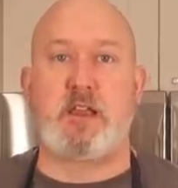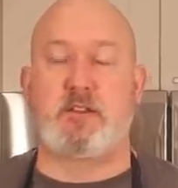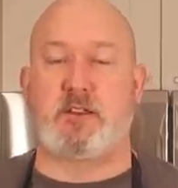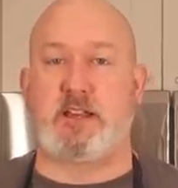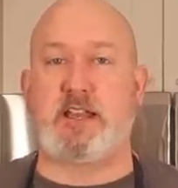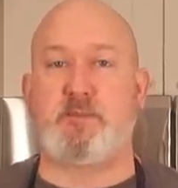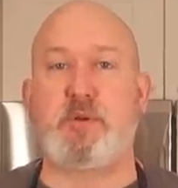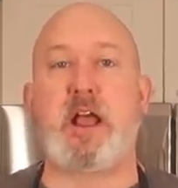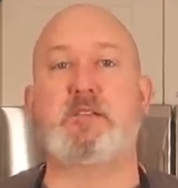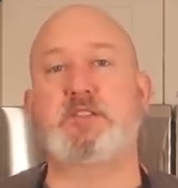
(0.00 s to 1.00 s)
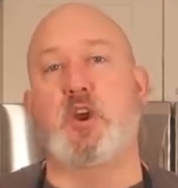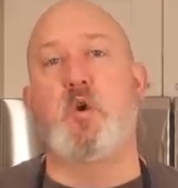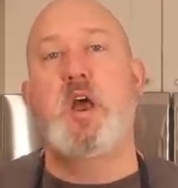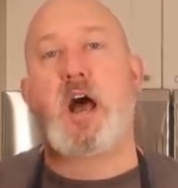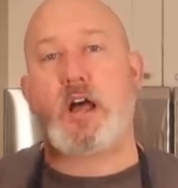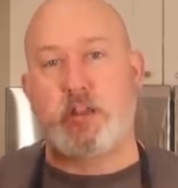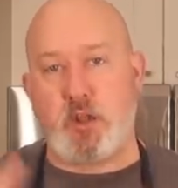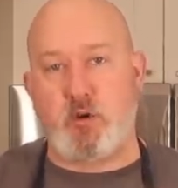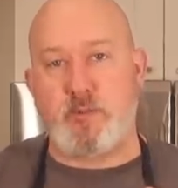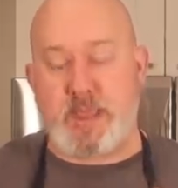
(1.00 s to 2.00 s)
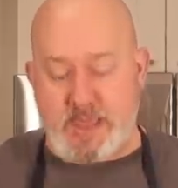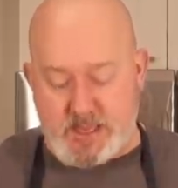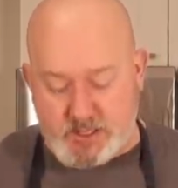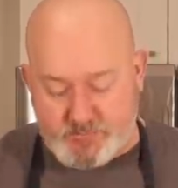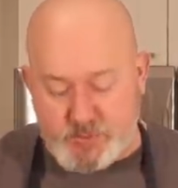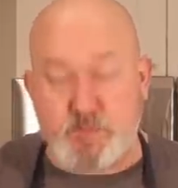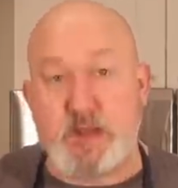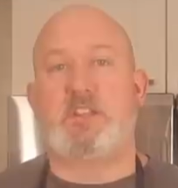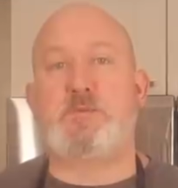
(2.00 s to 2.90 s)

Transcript: they're gonna get brown, so I'll lower my heat in a few minutes.